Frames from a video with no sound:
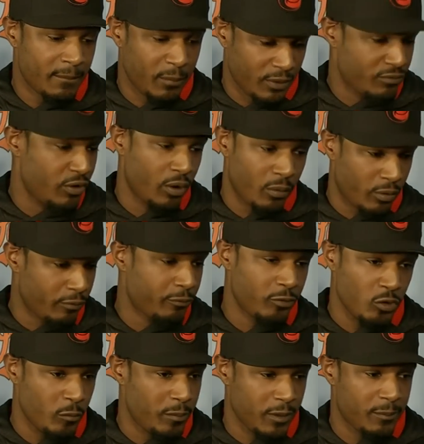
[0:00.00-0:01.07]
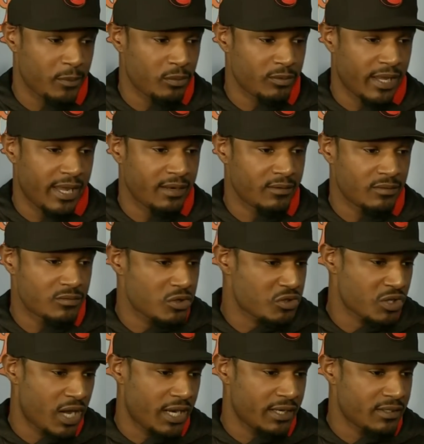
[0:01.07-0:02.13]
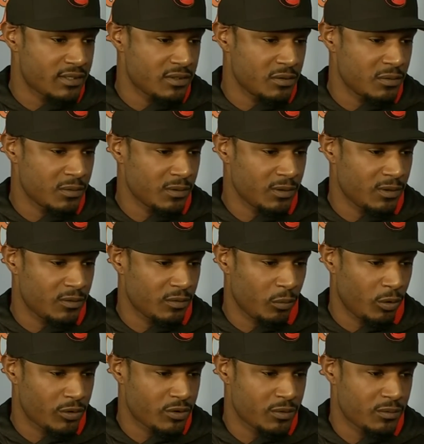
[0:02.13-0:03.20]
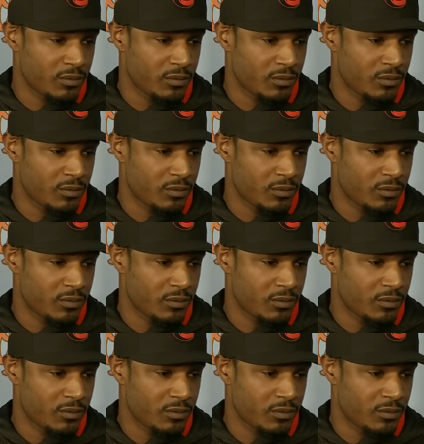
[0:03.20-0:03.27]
But there were a few people that decided to, they wanted